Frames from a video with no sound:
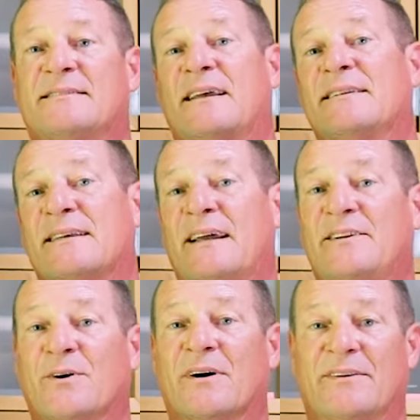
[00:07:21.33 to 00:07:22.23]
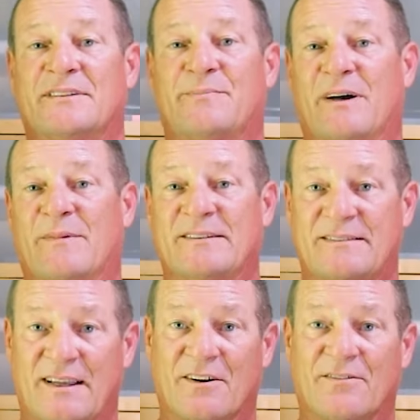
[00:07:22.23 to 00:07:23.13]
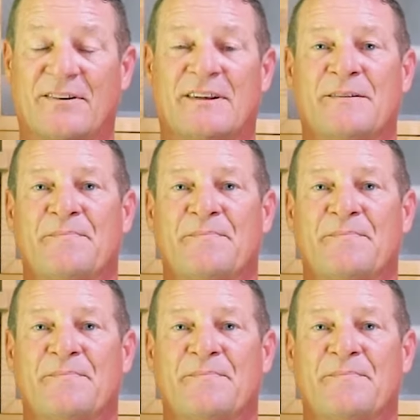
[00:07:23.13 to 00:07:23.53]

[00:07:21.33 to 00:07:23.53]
since I do all this by myself